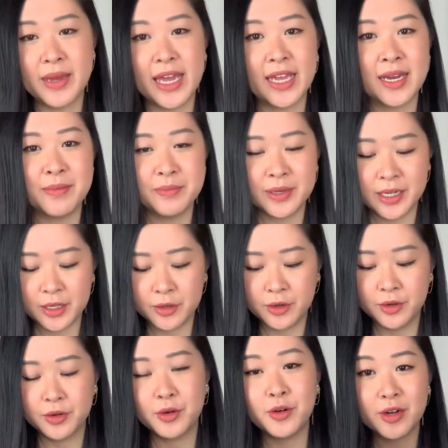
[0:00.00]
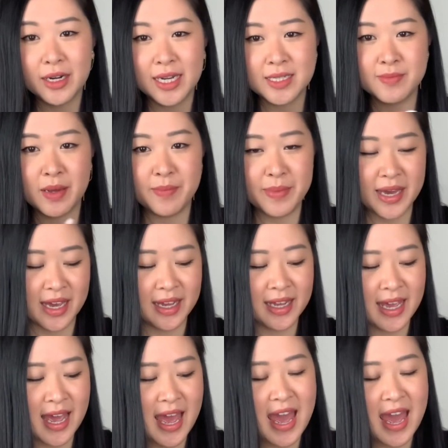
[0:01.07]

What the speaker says: a company called Organize My Bag,